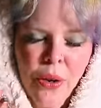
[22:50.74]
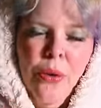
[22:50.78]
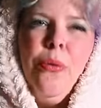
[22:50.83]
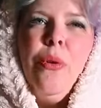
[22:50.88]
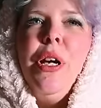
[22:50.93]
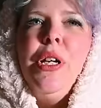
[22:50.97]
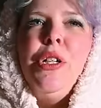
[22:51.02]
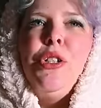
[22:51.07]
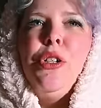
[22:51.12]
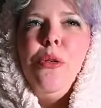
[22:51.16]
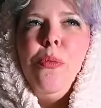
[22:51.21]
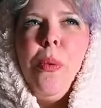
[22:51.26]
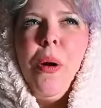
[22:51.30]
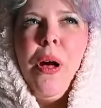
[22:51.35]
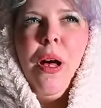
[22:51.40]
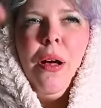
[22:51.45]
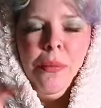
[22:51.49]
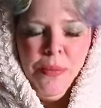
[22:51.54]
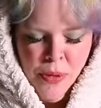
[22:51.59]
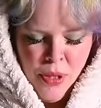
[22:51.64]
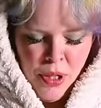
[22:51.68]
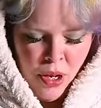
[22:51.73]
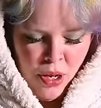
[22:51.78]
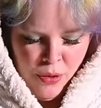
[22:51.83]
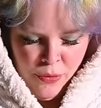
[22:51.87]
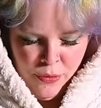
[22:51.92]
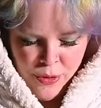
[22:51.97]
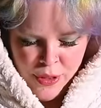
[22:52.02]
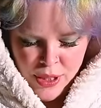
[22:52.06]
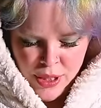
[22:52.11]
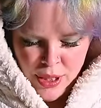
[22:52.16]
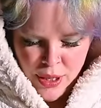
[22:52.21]
Rachel popped
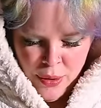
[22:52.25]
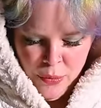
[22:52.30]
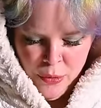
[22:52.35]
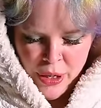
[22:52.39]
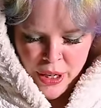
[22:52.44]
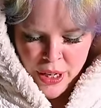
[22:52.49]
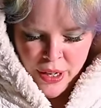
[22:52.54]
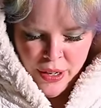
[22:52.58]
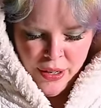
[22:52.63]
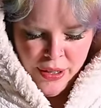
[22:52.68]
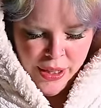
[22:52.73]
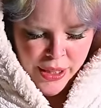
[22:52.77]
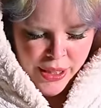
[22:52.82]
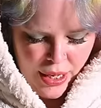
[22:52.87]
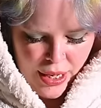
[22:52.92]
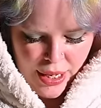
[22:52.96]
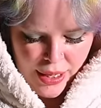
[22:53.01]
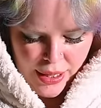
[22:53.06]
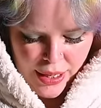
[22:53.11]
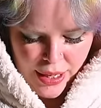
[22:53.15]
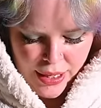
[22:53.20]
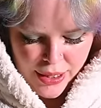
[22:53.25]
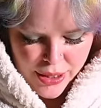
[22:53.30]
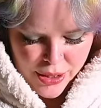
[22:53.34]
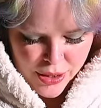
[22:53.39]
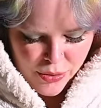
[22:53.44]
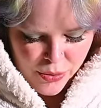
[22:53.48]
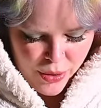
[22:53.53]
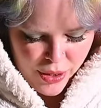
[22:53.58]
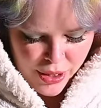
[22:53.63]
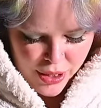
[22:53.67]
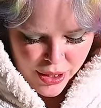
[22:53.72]
off somewhere, and I just
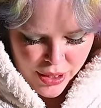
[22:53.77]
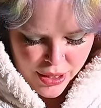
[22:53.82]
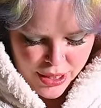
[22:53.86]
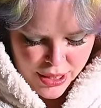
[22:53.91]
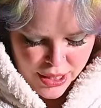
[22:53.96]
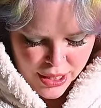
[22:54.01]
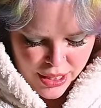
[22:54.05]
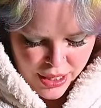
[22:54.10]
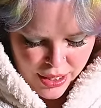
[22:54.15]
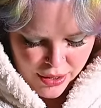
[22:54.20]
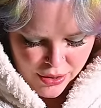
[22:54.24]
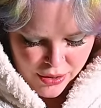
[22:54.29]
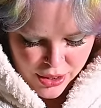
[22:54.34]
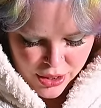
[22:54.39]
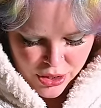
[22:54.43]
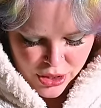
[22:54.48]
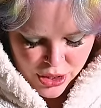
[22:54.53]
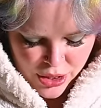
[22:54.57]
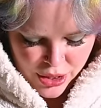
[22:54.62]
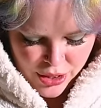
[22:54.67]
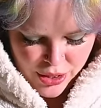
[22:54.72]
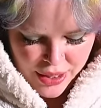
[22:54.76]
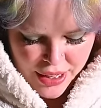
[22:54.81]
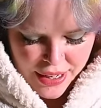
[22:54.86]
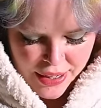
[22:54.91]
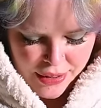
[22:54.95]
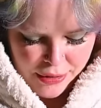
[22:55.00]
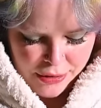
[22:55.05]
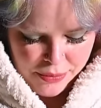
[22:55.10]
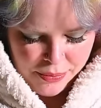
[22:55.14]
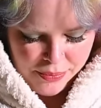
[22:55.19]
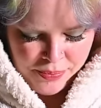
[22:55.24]
want to see how these turned
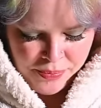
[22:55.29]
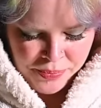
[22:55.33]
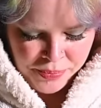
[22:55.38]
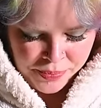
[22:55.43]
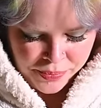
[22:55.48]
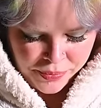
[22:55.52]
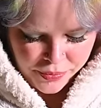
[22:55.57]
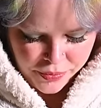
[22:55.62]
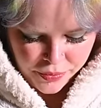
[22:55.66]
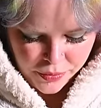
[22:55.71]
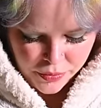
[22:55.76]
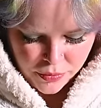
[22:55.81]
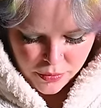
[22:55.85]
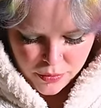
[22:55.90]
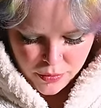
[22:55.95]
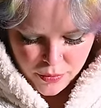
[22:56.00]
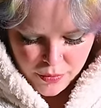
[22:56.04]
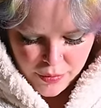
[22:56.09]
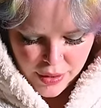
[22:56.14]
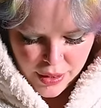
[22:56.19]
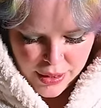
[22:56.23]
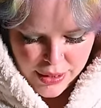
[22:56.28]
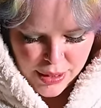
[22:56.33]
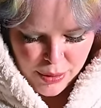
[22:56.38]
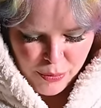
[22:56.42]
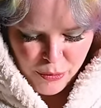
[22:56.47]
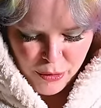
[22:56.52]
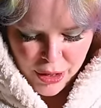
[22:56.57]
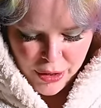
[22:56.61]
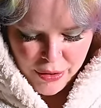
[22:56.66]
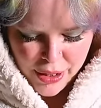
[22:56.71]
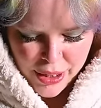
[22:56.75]
out, because I'm
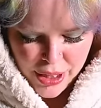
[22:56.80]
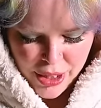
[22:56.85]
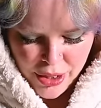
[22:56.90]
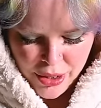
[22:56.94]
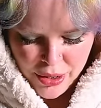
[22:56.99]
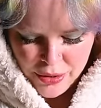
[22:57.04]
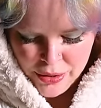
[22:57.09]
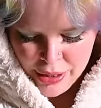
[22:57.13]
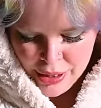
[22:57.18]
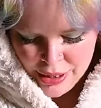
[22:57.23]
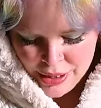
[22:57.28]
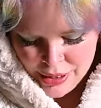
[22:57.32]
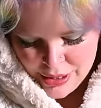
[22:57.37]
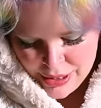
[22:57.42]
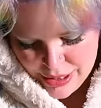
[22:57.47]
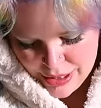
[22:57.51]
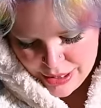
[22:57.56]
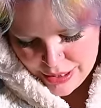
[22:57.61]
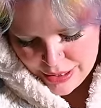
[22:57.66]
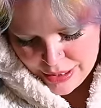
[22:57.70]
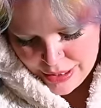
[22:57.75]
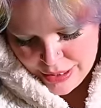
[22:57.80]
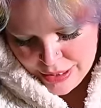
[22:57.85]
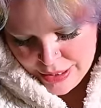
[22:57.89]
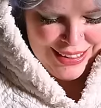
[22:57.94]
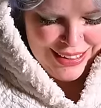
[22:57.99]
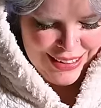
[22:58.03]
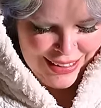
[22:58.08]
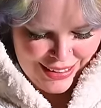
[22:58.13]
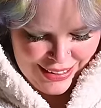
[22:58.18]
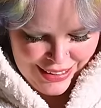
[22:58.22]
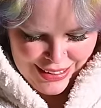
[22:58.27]
very curious.
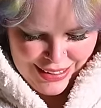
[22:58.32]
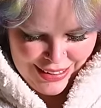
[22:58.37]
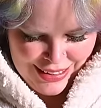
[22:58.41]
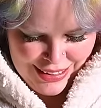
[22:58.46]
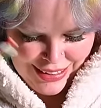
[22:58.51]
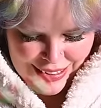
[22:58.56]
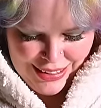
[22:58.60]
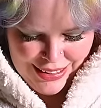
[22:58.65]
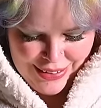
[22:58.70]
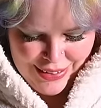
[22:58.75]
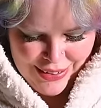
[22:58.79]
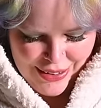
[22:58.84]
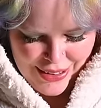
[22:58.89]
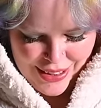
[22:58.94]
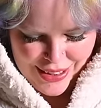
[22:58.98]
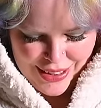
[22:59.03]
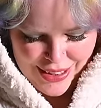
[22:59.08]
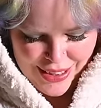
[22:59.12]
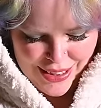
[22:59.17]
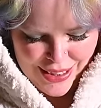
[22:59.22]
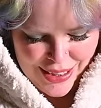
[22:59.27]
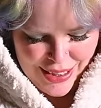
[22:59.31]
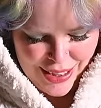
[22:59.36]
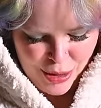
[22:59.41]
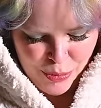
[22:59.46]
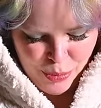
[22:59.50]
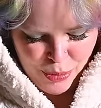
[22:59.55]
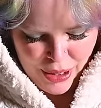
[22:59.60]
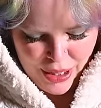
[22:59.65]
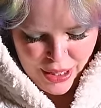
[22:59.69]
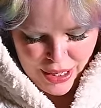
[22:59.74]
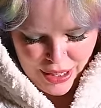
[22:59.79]
Ooh, these just slip
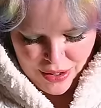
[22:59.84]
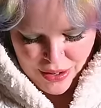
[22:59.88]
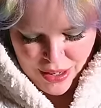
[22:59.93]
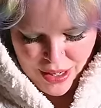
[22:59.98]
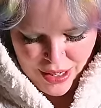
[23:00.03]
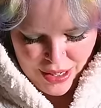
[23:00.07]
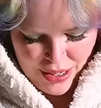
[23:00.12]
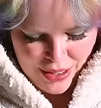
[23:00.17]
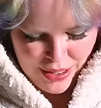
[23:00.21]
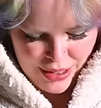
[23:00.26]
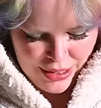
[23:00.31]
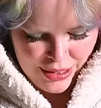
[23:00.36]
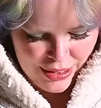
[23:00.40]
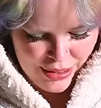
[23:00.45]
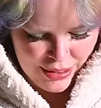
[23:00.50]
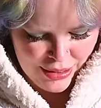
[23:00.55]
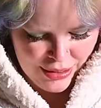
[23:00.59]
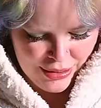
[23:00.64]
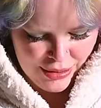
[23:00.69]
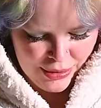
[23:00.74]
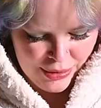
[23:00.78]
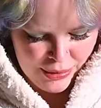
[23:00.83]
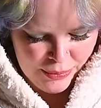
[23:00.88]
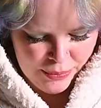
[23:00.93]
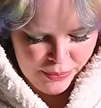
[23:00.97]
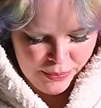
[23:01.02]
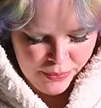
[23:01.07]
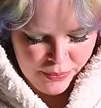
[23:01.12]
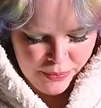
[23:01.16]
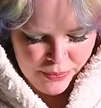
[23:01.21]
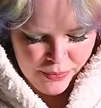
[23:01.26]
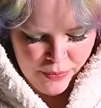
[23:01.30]
right out, huh?
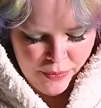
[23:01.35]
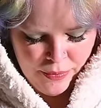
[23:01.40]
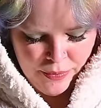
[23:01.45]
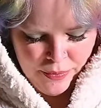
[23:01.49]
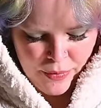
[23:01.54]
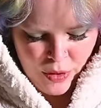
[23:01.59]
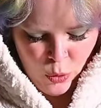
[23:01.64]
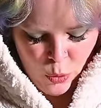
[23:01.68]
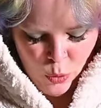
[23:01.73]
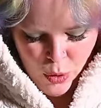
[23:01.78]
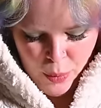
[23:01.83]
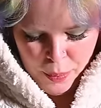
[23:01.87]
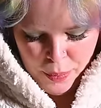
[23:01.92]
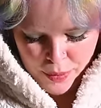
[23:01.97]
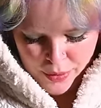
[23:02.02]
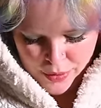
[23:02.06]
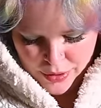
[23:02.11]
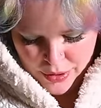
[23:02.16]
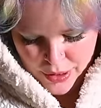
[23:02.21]
Whoop.